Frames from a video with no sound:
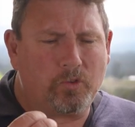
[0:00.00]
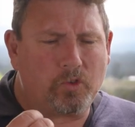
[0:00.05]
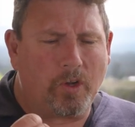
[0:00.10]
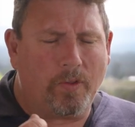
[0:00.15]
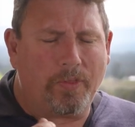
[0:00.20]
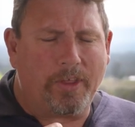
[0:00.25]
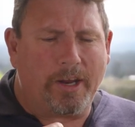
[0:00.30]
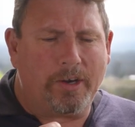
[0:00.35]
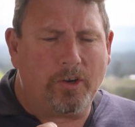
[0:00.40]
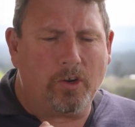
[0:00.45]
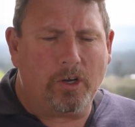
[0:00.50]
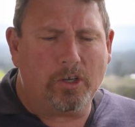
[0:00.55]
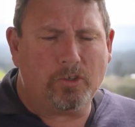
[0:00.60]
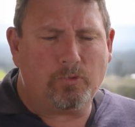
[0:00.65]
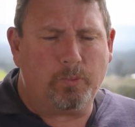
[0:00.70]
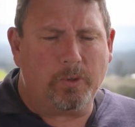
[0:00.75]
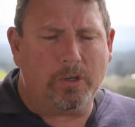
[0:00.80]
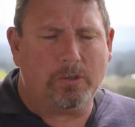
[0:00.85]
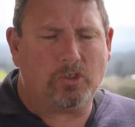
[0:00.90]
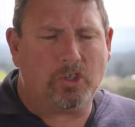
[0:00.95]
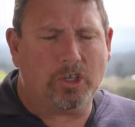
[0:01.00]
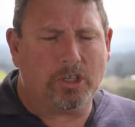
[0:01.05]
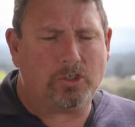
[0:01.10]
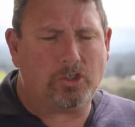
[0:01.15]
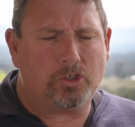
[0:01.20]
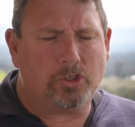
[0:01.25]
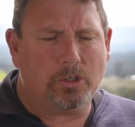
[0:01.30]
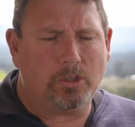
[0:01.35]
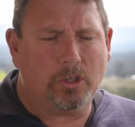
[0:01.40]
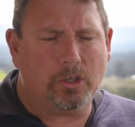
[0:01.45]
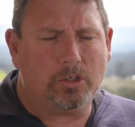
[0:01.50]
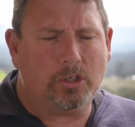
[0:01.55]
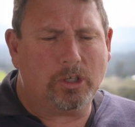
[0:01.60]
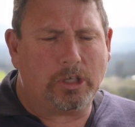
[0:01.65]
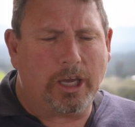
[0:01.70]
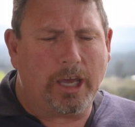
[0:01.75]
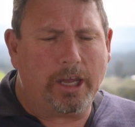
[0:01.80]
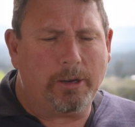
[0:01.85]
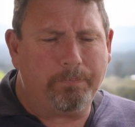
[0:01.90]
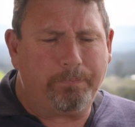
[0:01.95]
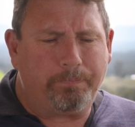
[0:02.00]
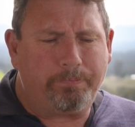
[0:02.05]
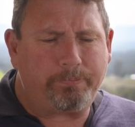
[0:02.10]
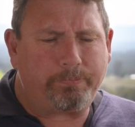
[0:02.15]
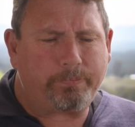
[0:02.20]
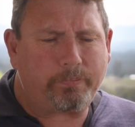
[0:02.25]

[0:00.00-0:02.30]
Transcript: It's got that nice bit of texture that you can